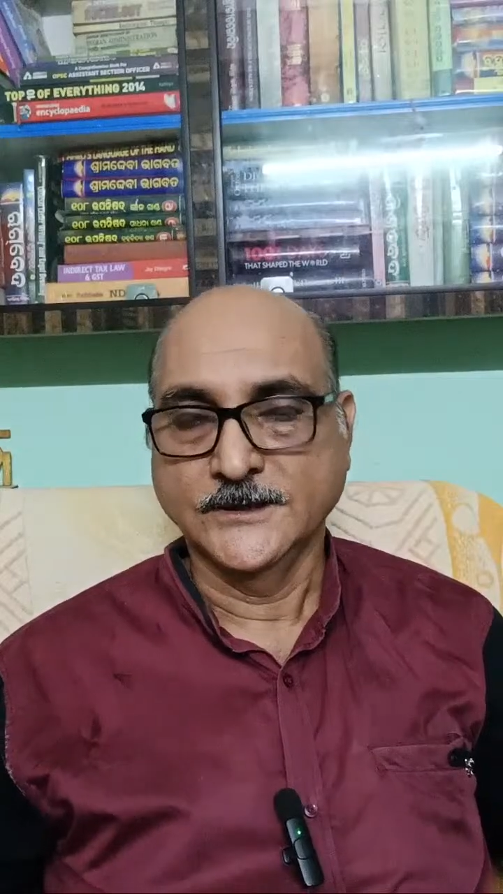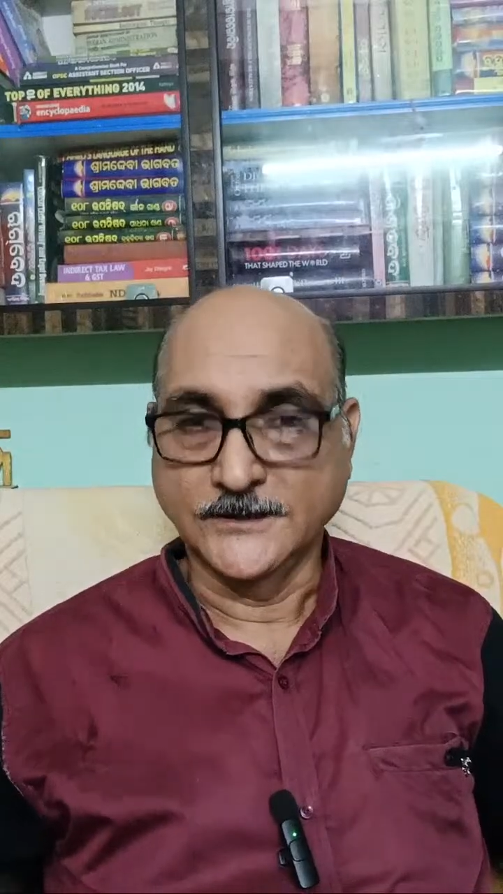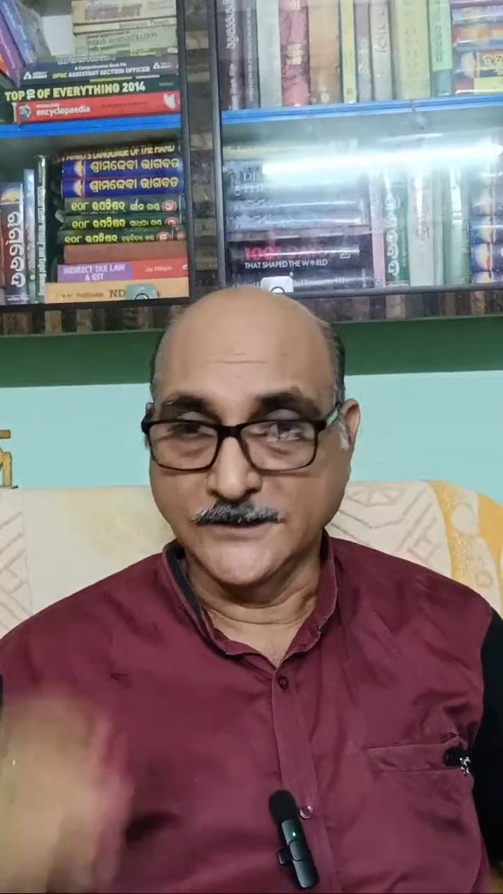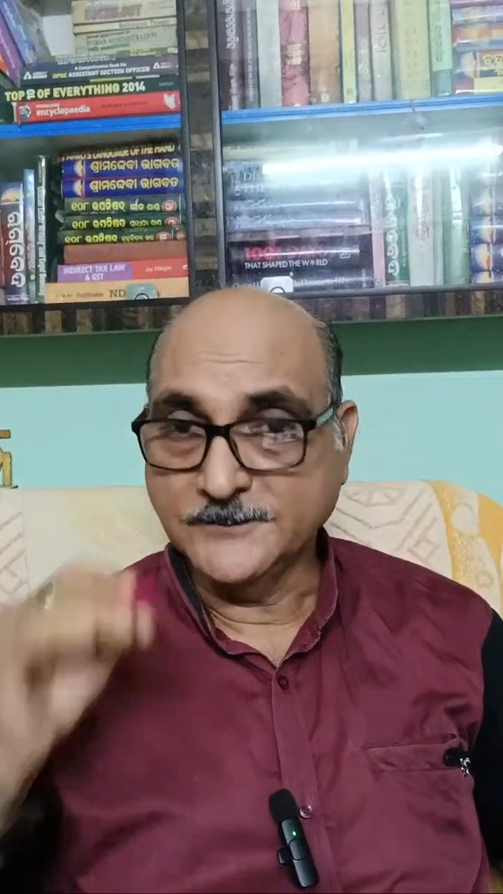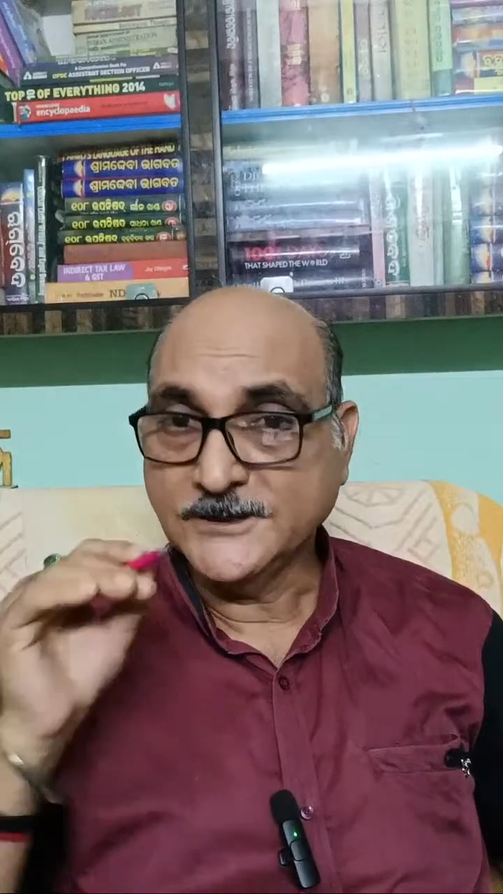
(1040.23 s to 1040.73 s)

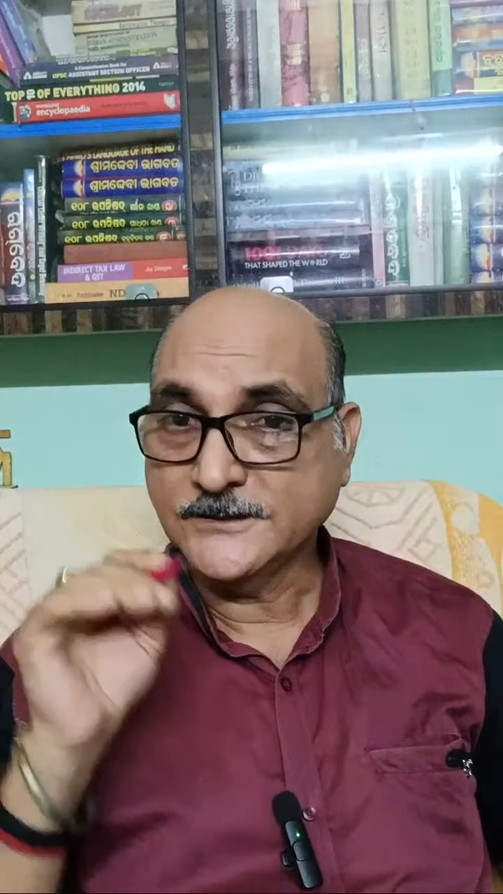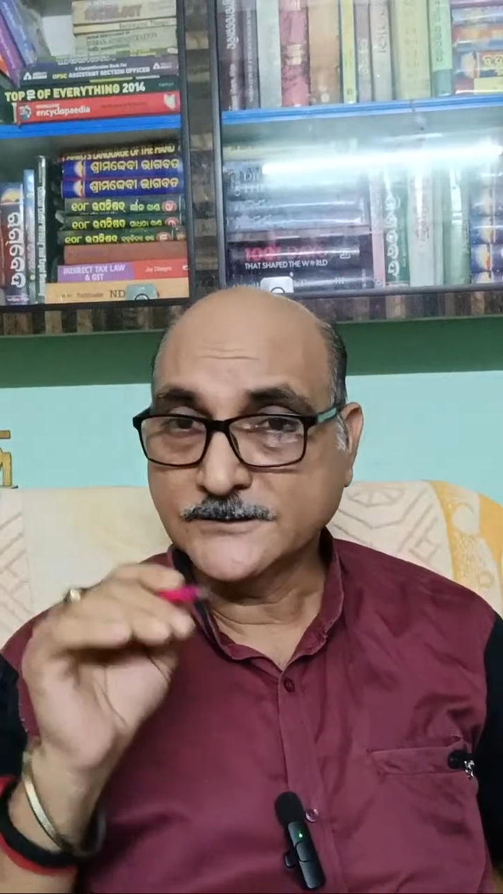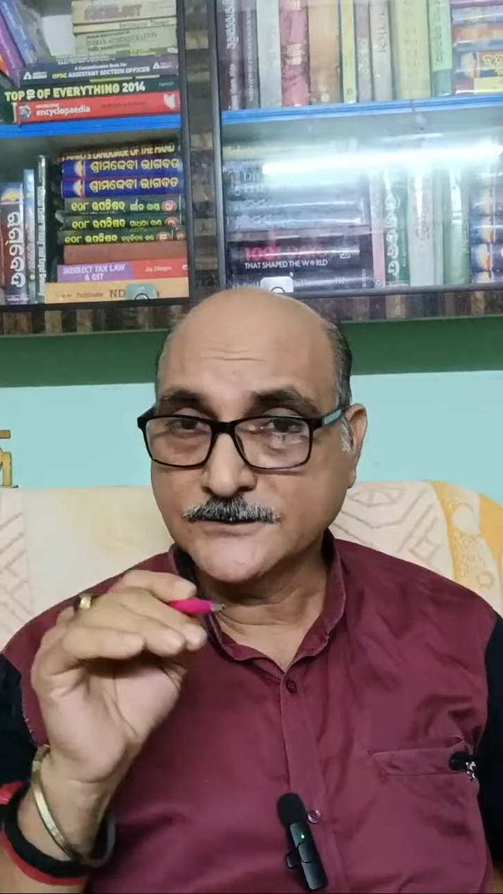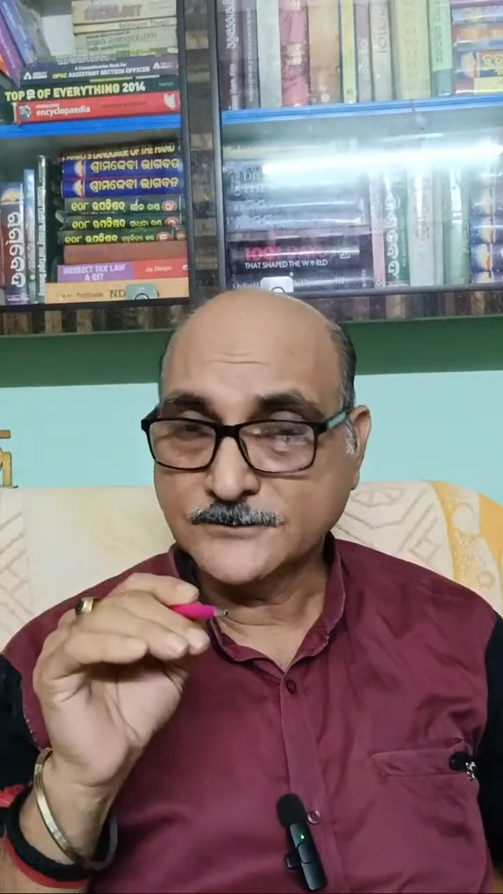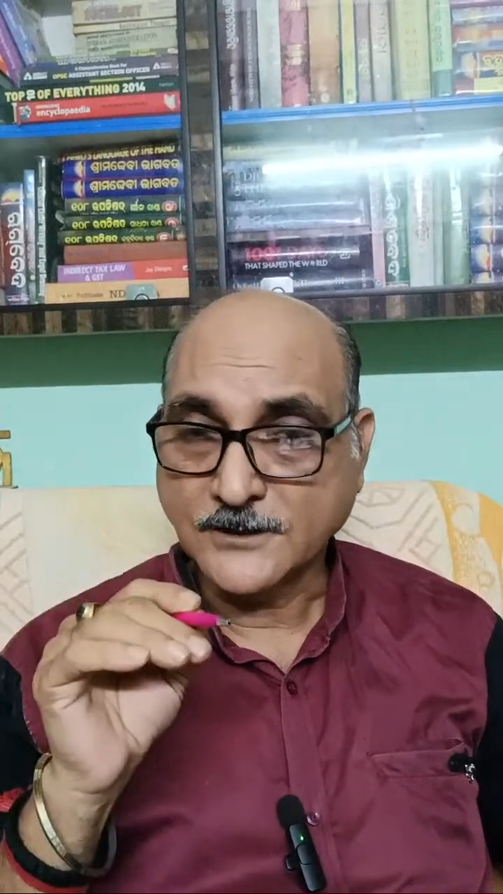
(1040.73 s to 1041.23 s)
In
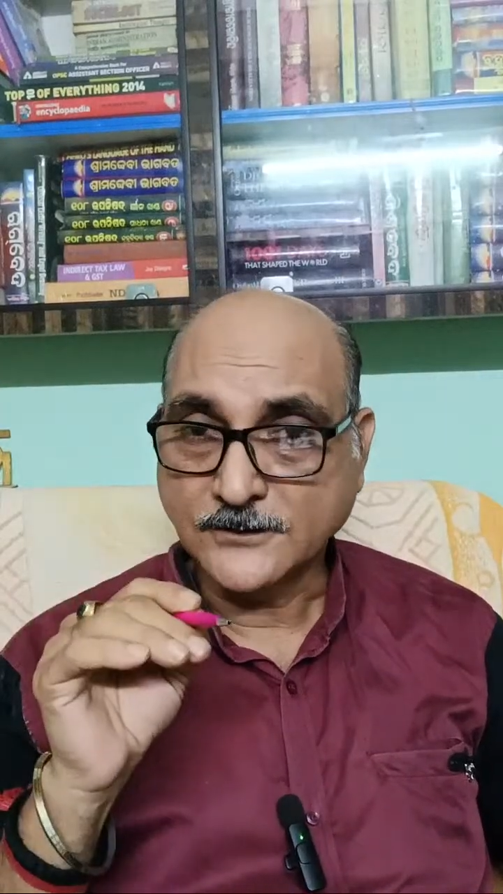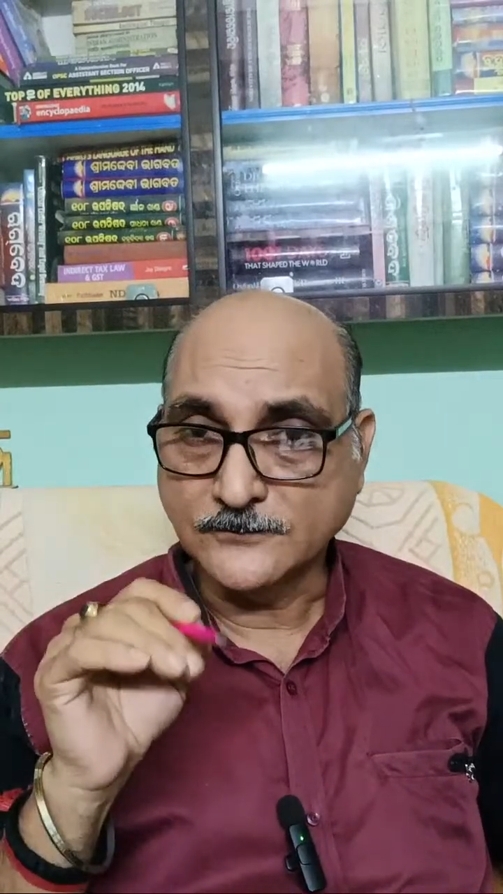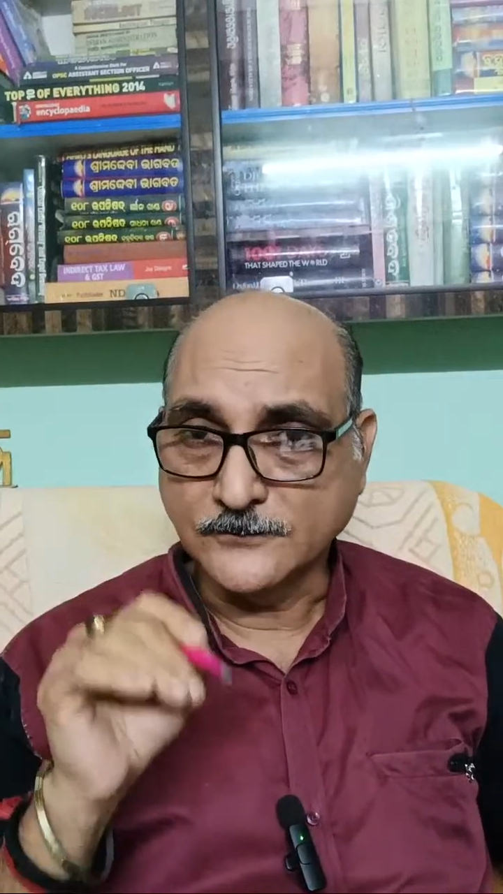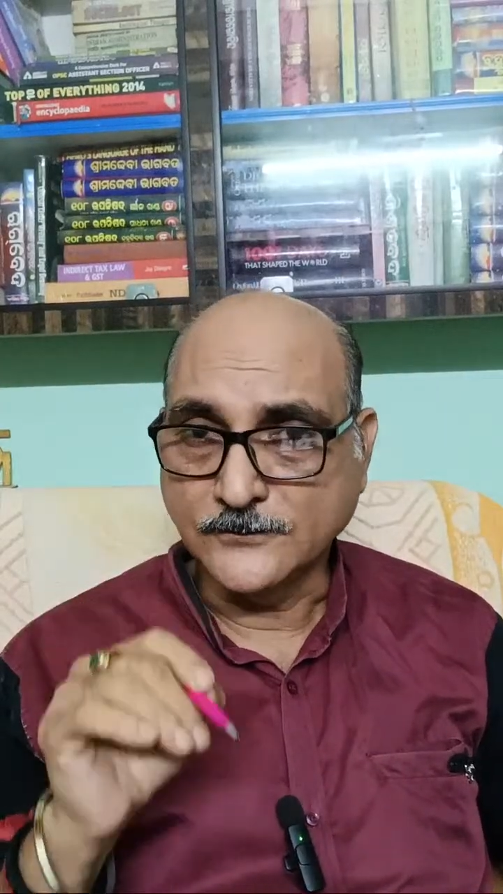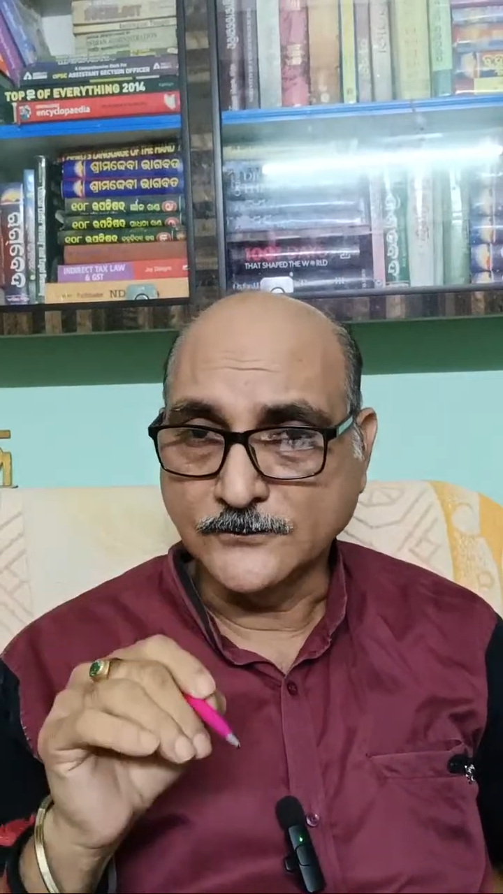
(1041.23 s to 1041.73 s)
limitations, what you
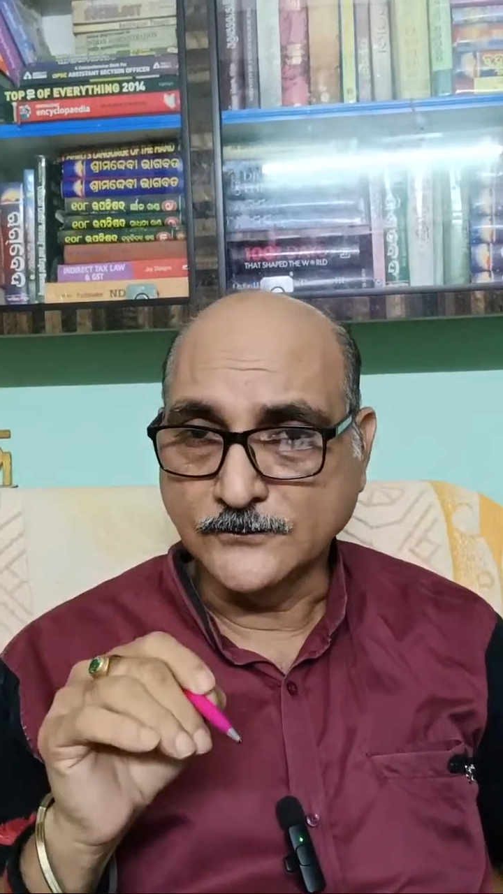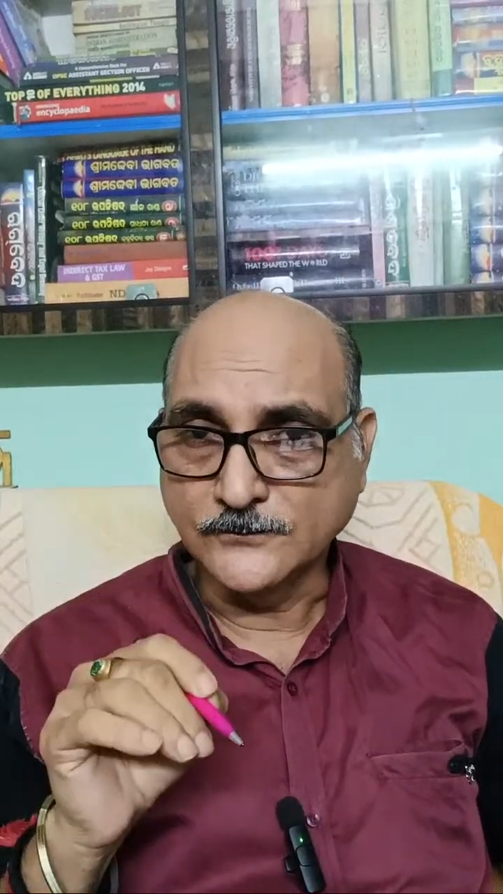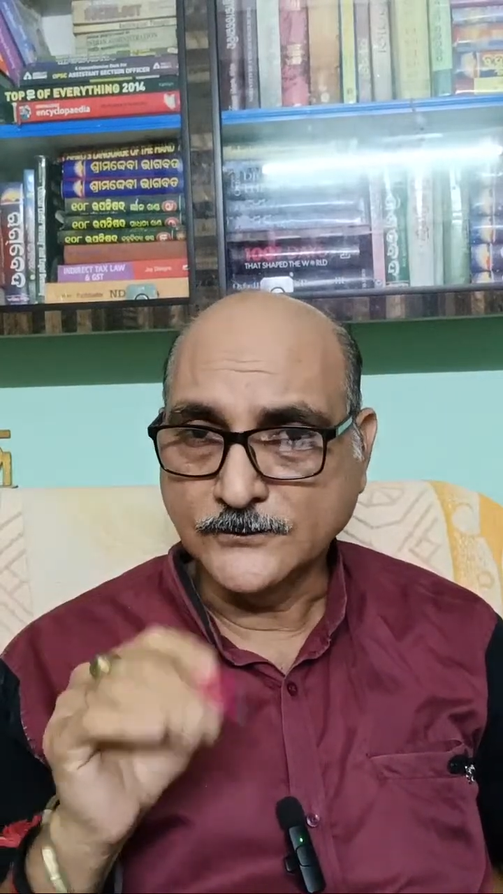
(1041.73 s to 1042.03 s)
will do,